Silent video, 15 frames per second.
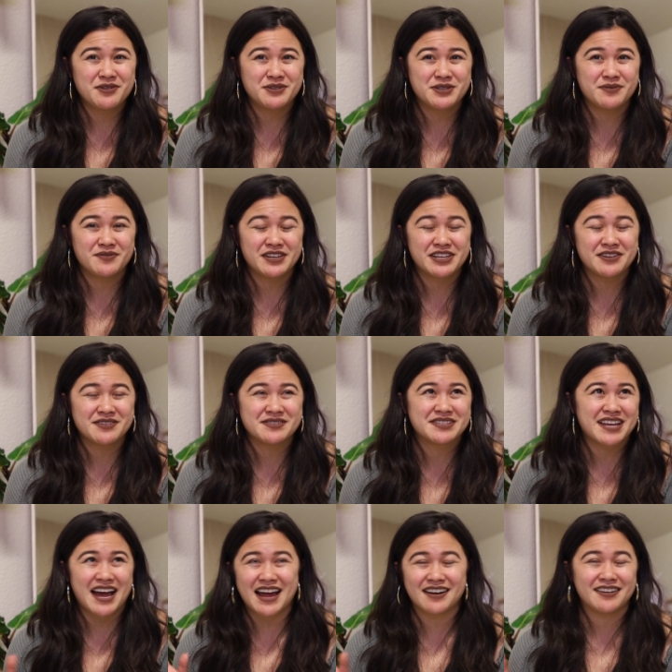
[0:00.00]
YouTube videos.
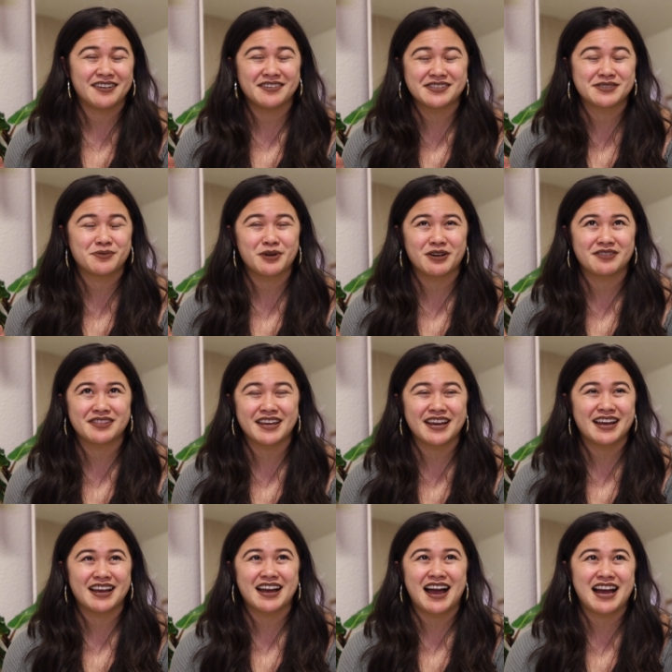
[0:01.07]
I don't know, it's a weird
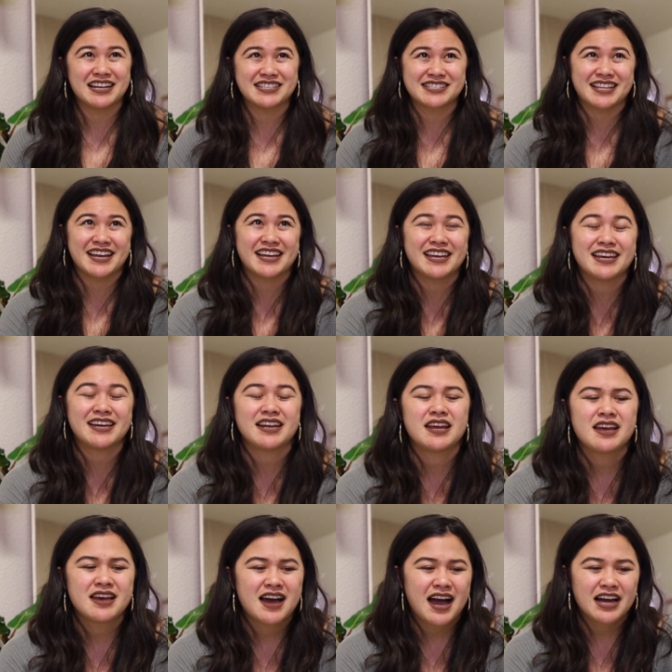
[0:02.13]
thing. I just like it.
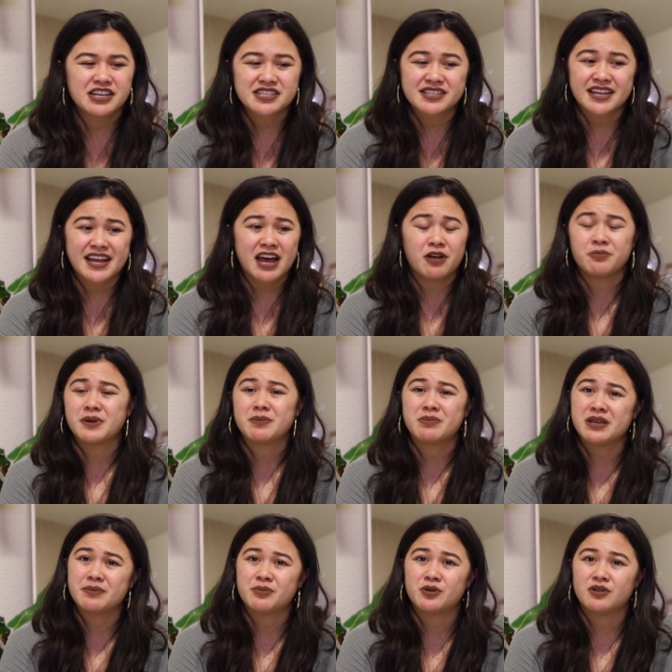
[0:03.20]
I just like helping
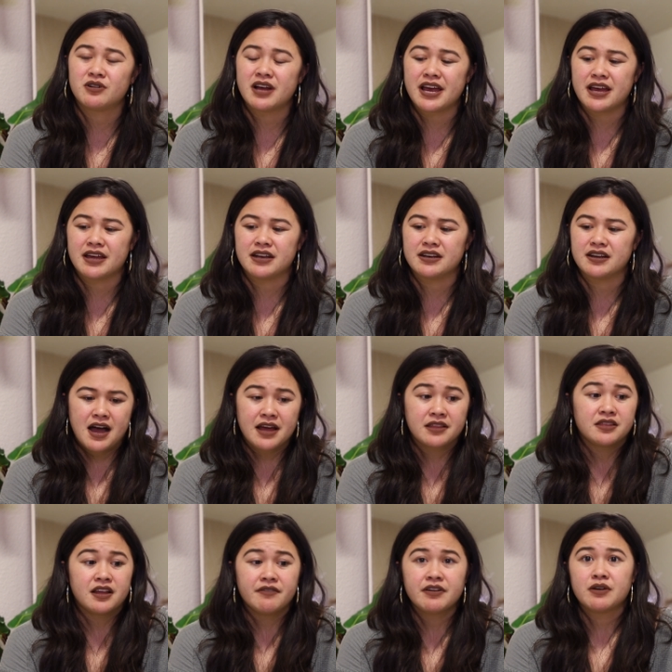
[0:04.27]
people and I
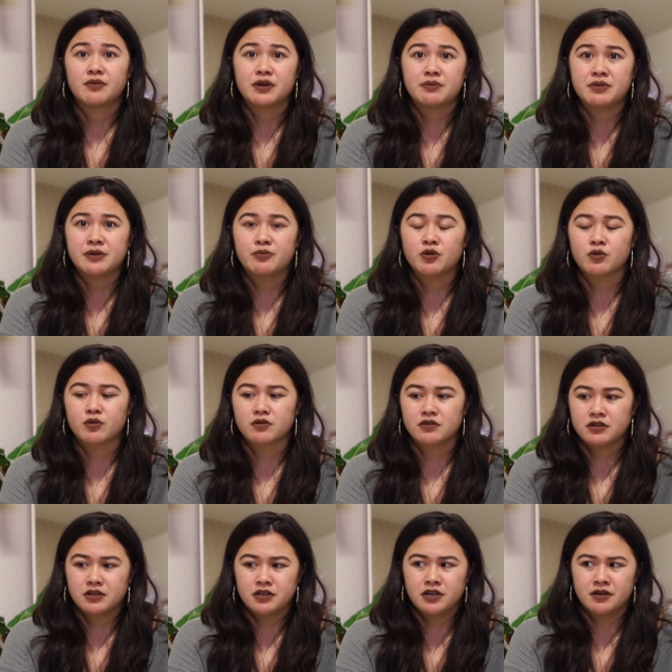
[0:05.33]
love it when people,
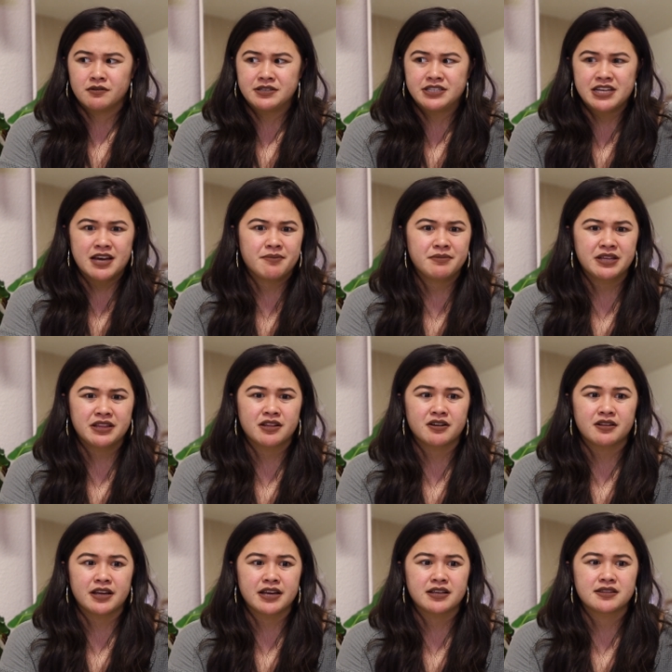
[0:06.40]
you know, DM me and
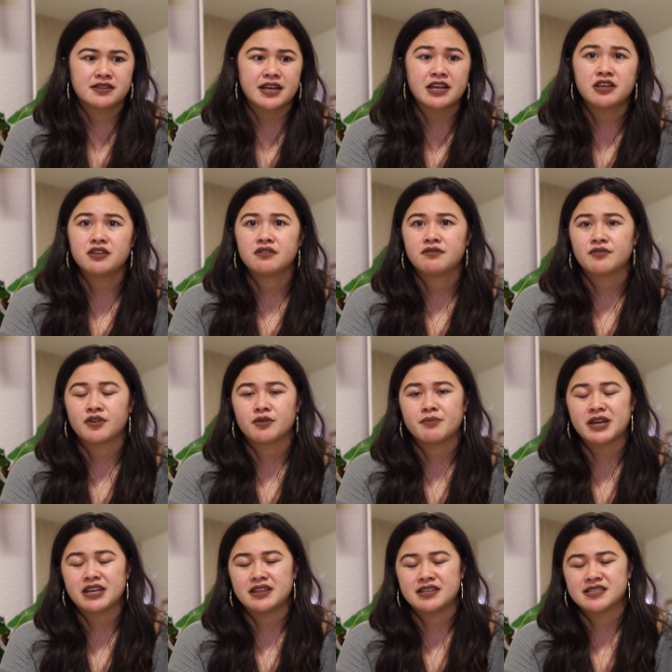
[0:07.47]
they're like, thank you for
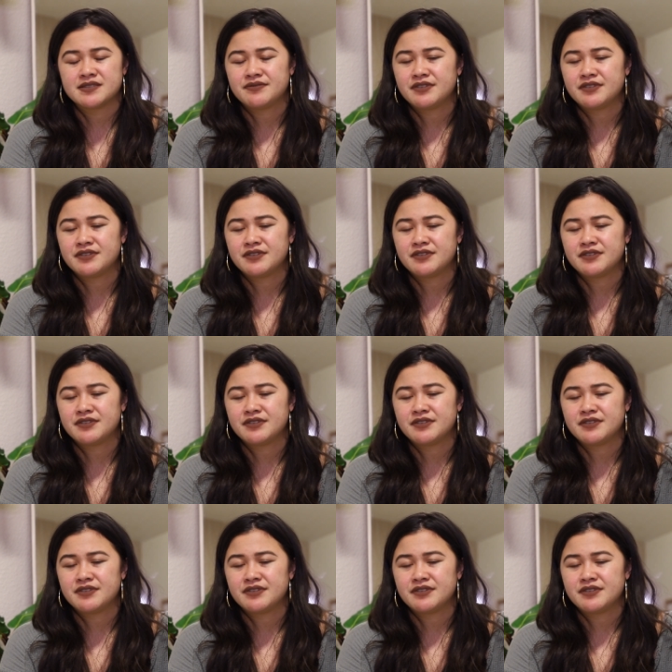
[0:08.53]
making this